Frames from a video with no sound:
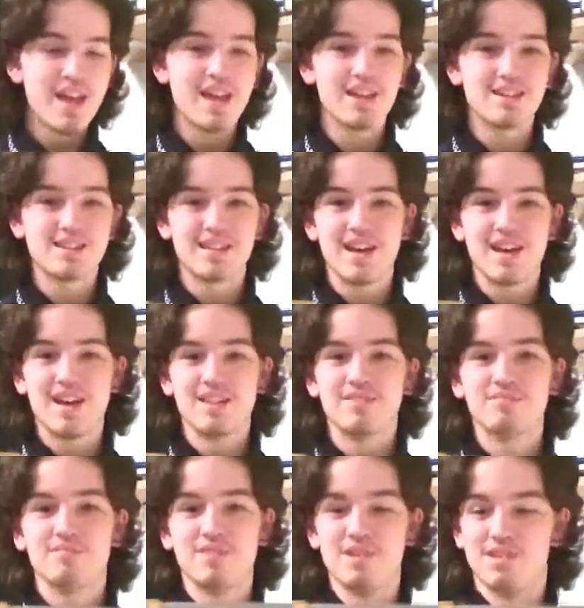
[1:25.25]
And it's
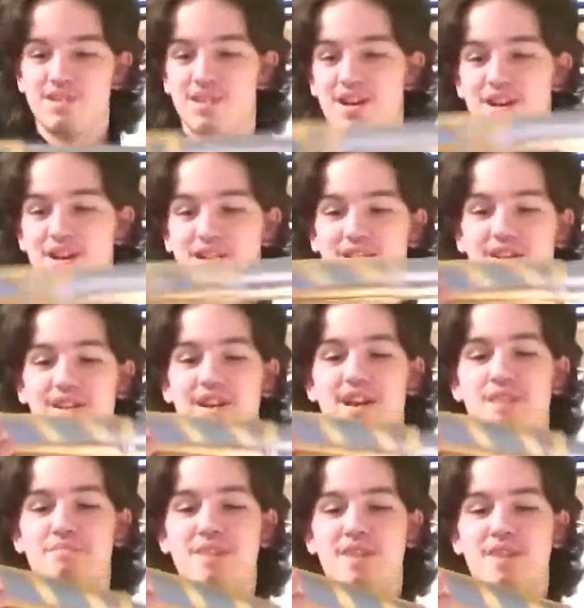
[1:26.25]
got a stock
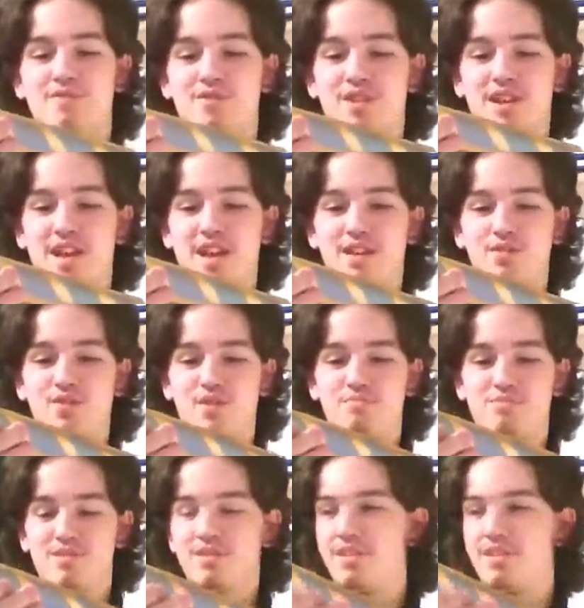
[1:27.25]
and a Maverick hand
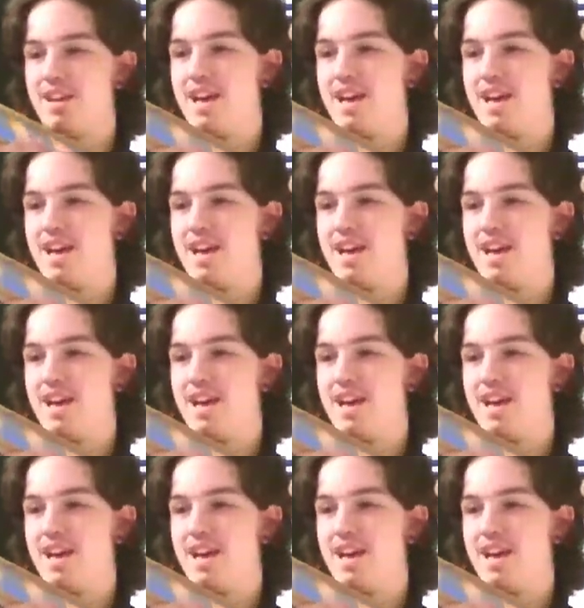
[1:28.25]
grip,